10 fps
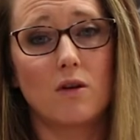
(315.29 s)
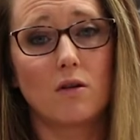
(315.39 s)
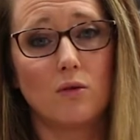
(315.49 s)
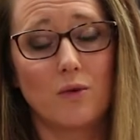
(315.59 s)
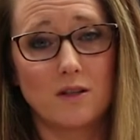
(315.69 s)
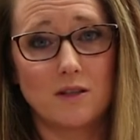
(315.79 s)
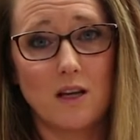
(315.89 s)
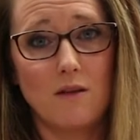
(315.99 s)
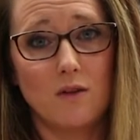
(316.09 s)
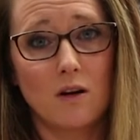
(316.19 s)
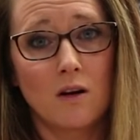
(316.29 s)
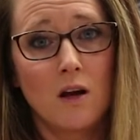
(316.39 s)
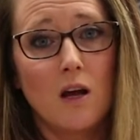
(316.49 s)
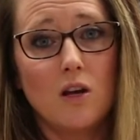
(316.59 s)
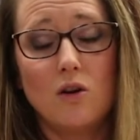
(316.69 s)
our Lord and Savior.
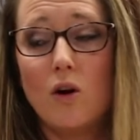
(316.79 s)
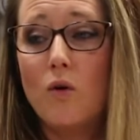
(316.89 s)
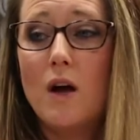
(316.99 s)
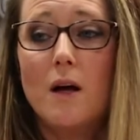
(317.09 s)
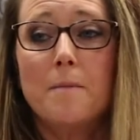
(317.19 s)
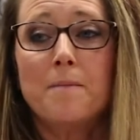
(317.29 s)
You know,